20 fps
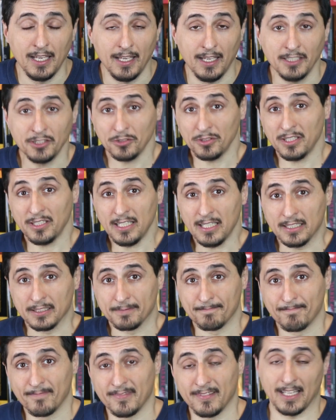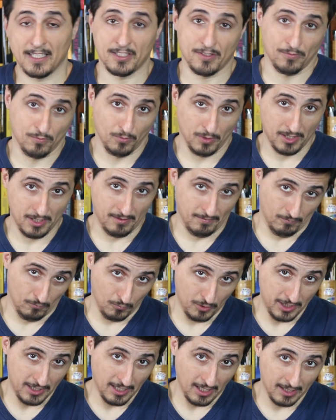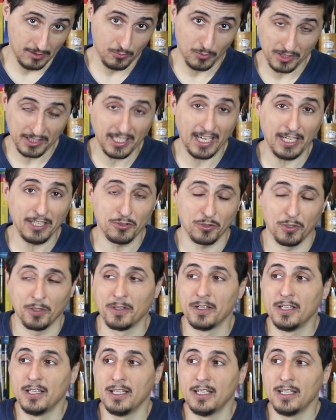And so they did. That's what we got with Ktor.